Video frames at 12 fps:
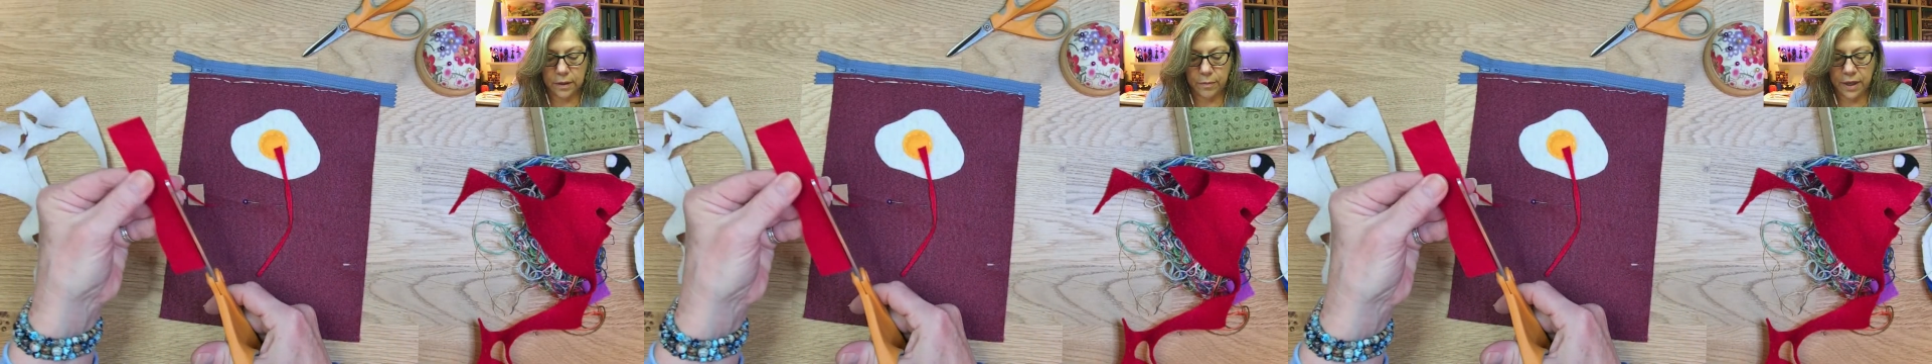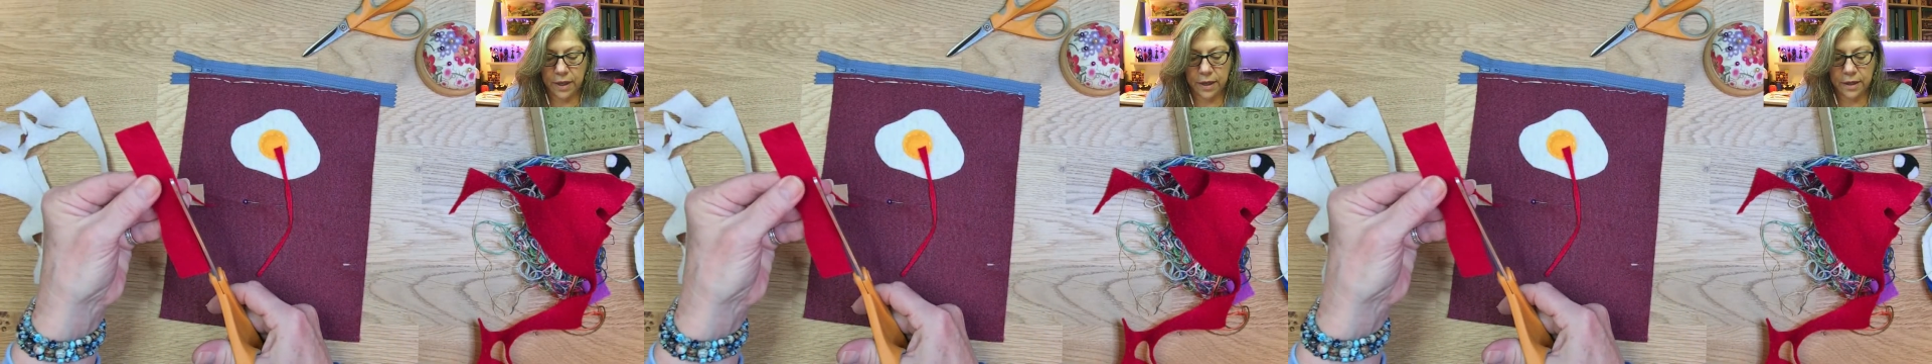
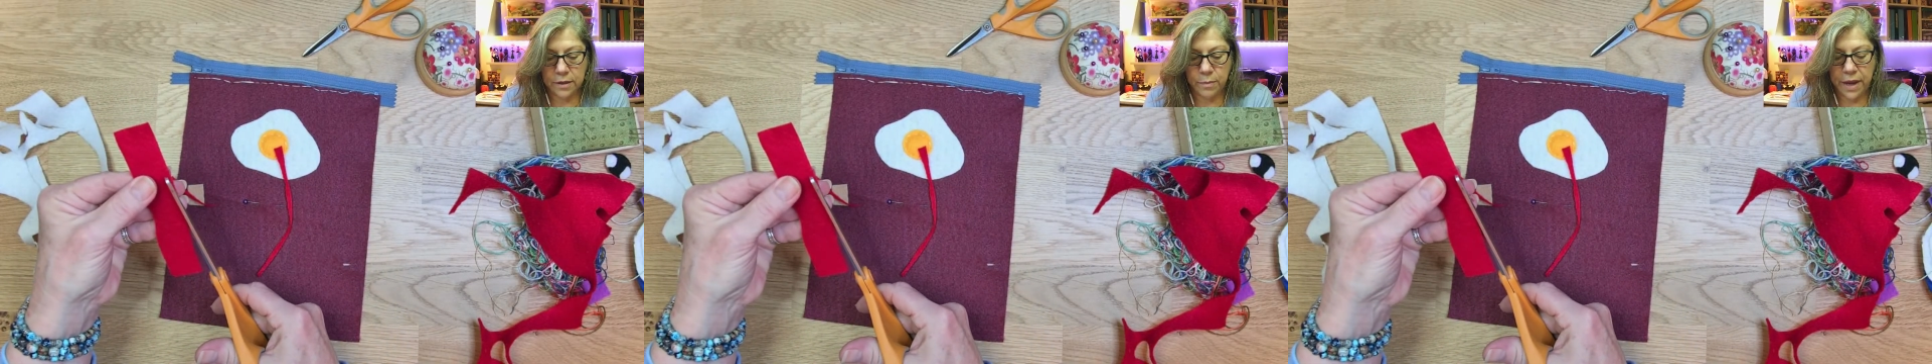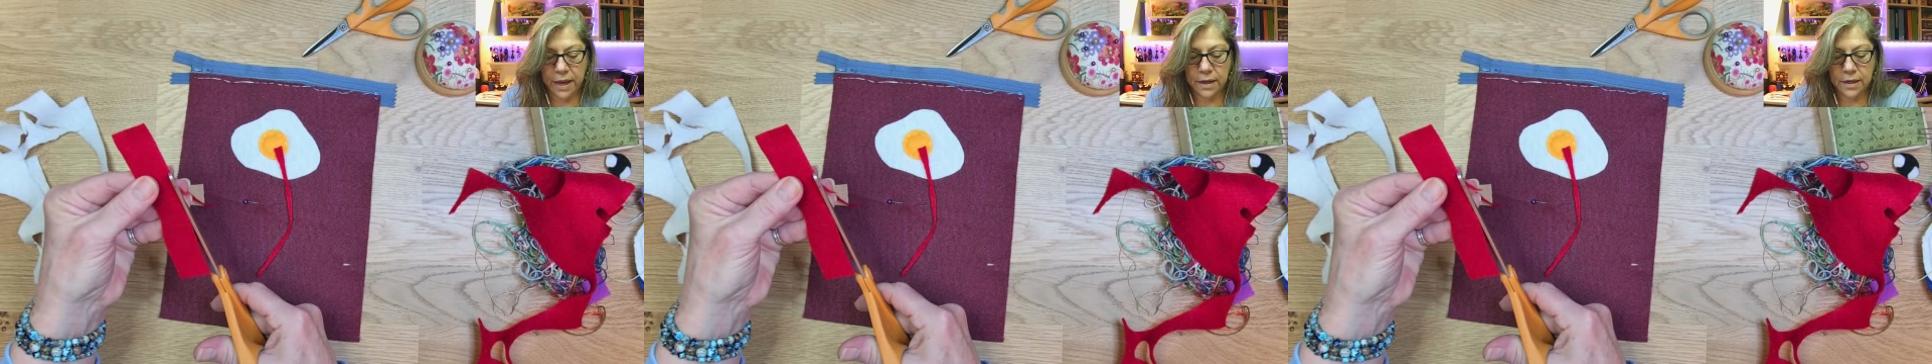because
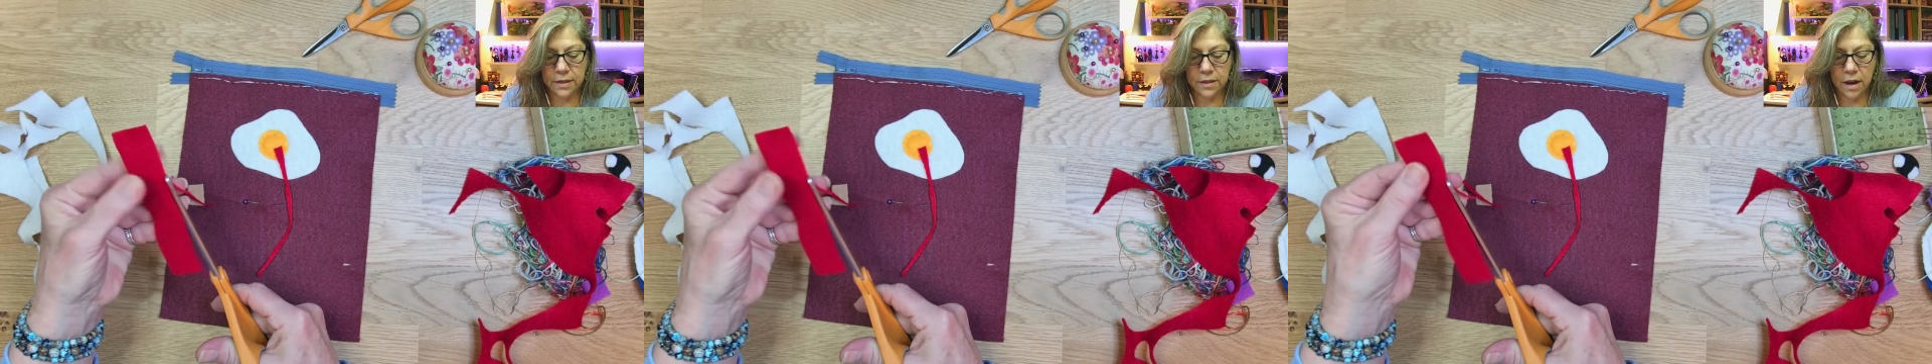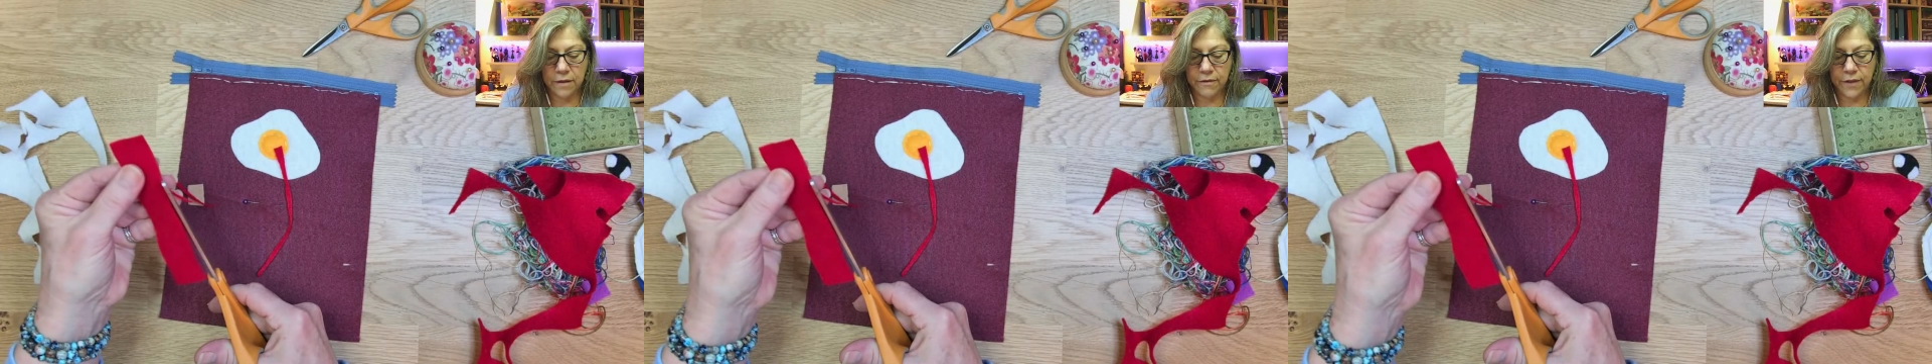bacon is
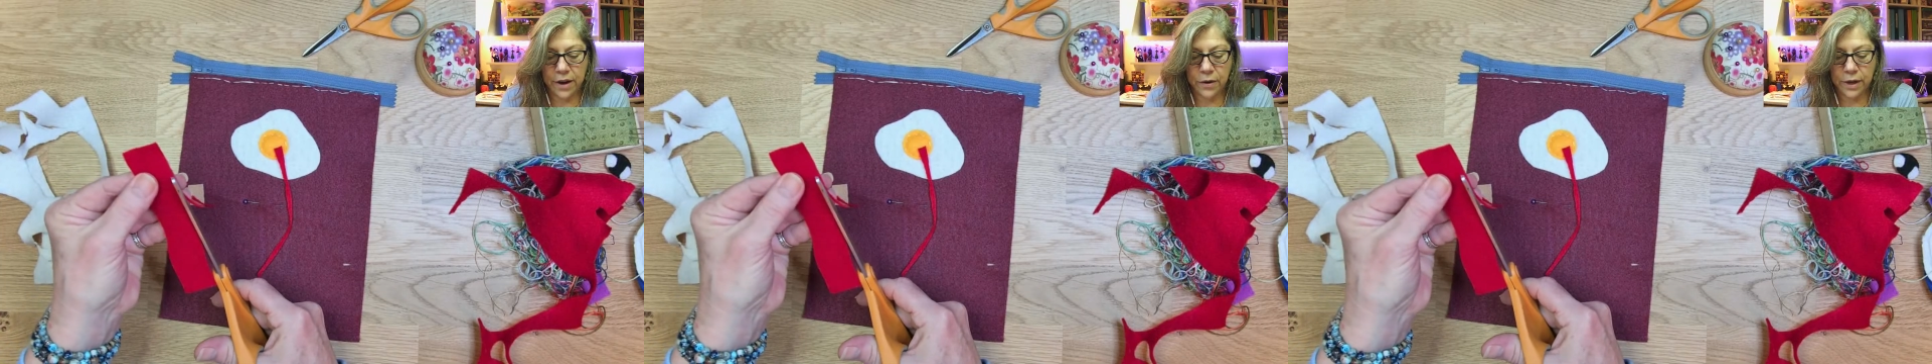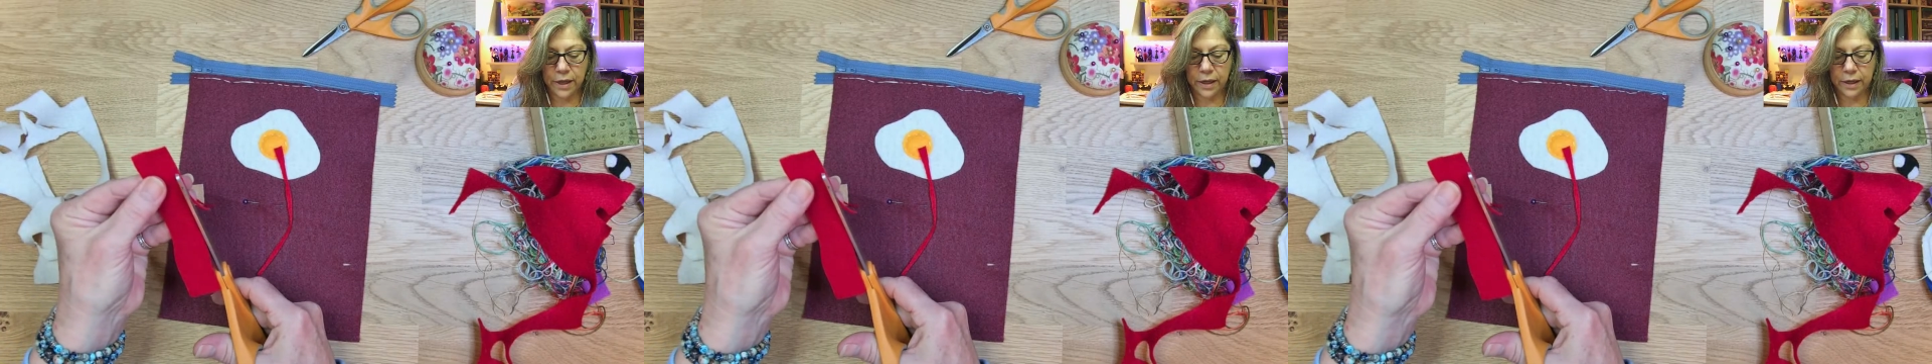not
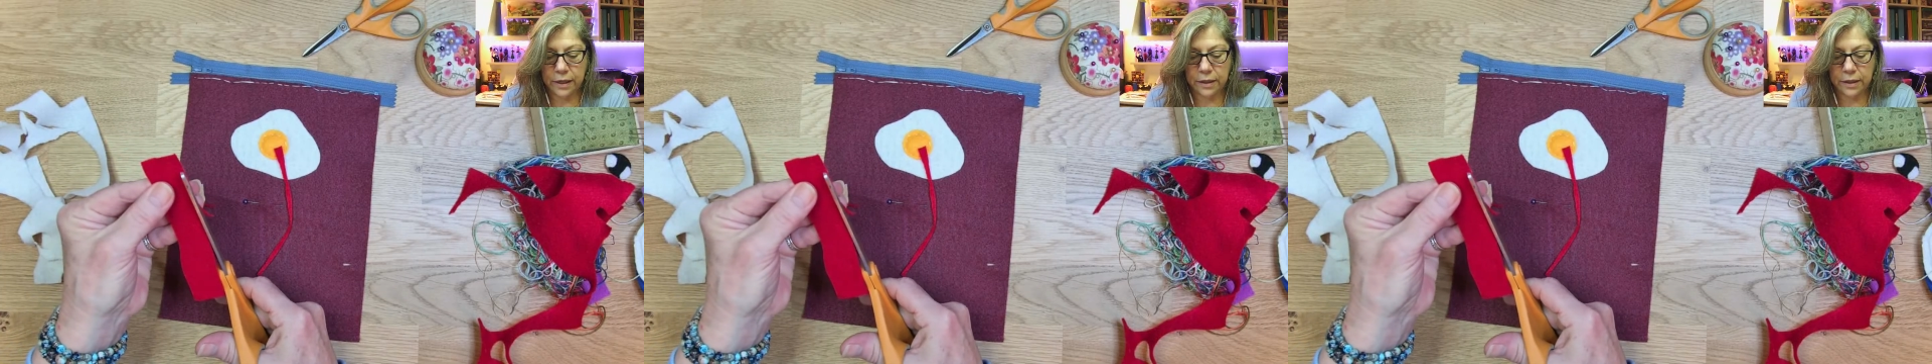very